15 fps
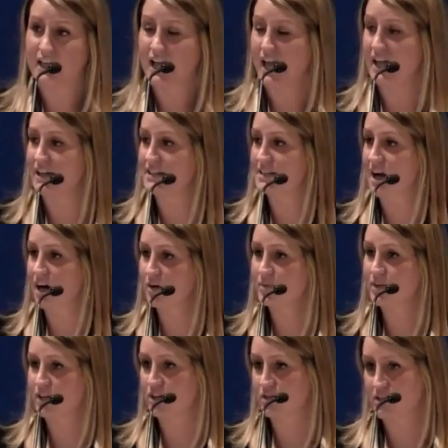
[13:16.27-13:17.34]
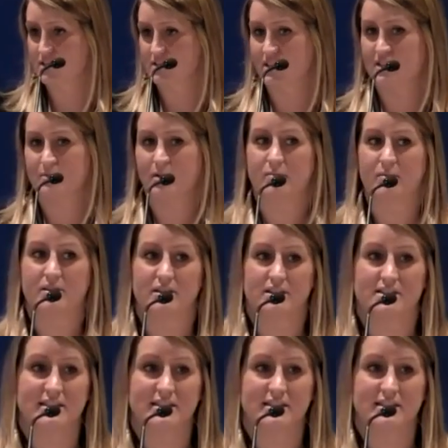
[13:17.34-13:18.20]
and it's our bureau in the State Department that's